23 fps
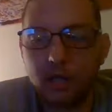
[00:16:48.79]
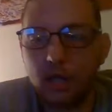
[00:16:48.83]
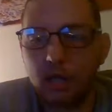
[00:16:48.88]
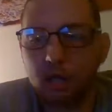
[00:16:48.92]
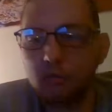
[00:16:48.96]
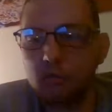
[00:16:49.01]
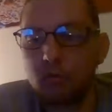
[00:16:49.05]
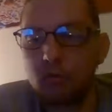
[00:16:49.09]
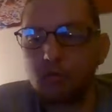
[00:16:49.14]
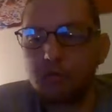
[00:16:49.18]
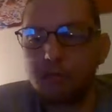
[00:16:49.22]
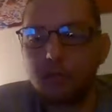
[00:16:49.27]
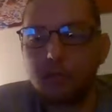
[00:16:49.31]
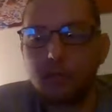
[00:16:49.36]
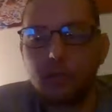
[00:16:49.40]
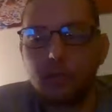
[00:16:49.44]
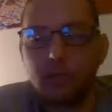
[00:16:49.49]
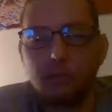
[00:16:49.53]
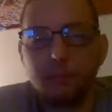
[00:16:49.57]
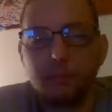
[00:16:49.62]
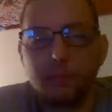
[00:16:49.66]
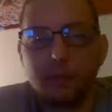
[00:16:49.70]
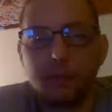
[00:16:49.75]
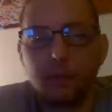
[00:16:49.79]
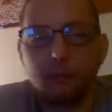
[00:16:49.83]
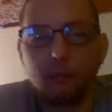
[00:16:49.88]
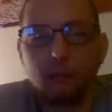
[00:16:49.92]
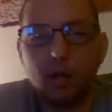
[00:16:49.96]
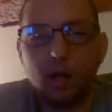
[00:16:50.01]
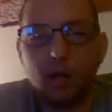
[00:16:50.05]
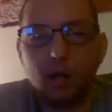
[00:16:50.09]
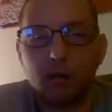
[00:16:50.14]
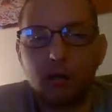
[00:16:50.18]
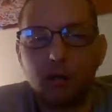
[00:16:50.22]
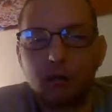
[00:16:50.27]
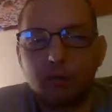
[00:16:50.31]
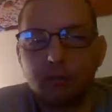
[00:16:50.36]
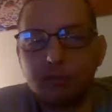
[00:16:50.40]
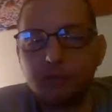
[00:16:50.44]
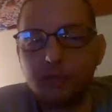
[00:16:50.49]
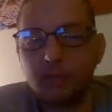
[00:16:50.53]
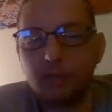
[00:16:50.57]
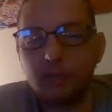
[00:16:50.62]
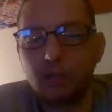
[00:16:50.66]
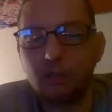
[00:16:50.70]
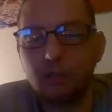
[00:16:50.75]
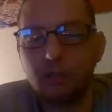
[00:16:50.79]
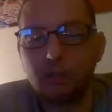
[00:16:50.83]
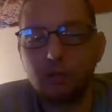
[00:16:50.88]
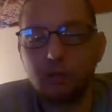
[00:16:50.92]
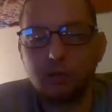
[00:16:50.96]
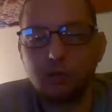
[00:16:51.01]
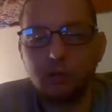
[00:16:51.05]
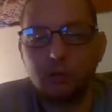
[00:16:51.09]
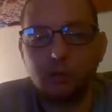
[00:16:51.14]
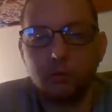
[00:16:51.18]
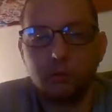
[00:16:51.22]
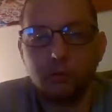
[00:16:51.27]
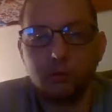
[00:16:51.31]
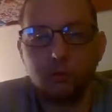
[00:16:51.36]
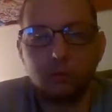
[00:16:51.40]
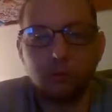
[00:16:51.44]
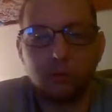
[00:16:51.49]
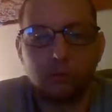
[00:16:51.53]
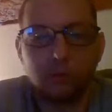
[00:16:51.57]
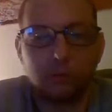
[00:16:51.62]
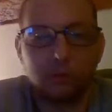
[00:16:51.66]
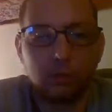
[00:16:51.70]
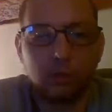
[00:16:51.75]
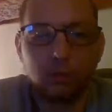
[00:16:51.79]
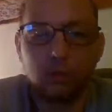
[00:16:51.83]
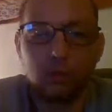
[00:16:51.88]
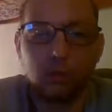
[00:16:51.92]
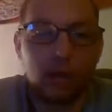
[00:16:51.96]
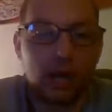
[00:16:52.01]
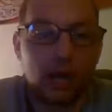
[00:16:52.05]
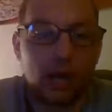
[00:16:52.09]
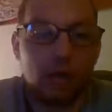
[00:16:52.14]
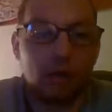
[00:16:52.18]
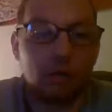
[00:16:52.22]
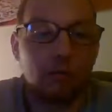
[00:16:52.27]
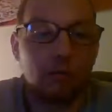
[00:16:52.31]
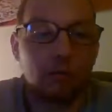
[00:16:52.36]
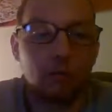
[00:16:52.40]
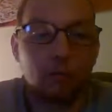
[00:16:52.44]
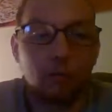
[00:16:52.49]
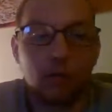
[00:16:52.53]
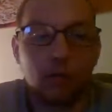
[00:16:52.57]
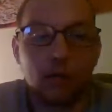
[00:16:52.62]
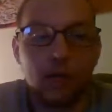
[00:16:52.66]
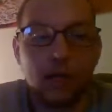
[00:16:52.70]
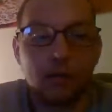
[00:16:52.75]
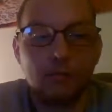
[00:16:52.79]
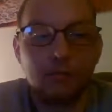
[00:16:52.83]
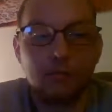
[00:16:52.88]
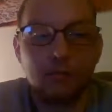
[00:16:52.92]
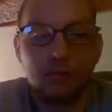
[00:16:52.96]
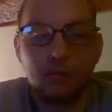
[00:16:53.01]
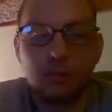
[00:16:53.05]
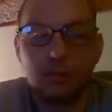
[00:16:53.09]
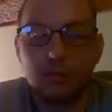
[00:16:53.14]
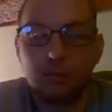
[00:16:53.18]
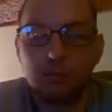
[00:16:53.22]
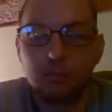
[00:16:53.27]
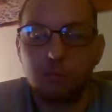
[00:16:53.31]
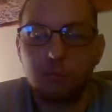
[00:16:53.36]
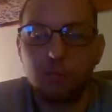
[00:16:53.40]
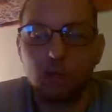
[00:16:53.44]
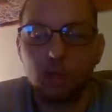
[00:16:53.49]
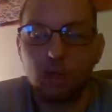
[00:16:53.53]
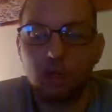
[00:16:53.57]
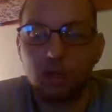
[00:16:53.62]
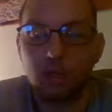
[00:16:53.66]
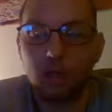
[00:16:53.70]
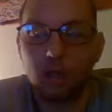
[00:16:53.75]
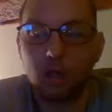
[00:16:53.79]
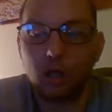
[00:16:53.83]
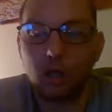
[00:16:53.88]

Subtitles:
I don't know if you're going to be around or if you're going out or whatever, but